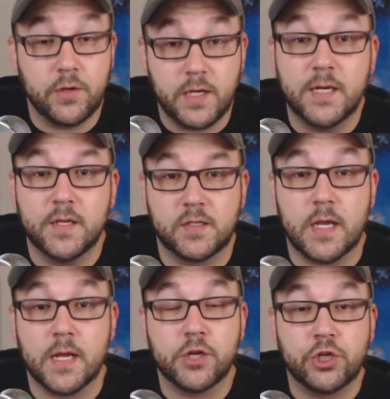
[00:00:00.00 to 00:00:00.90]
you need to
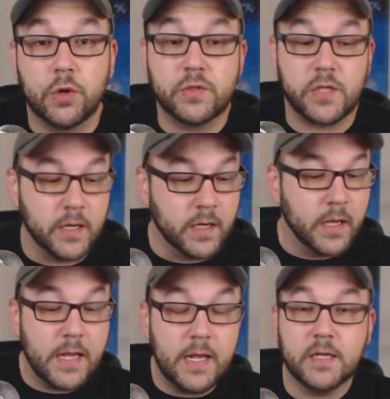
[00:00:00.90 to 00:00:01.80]
see it. It shows that
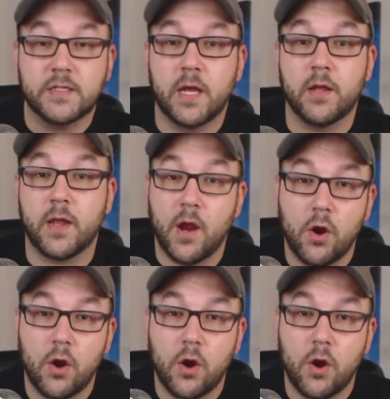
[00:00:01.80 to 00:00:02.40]
he can tell a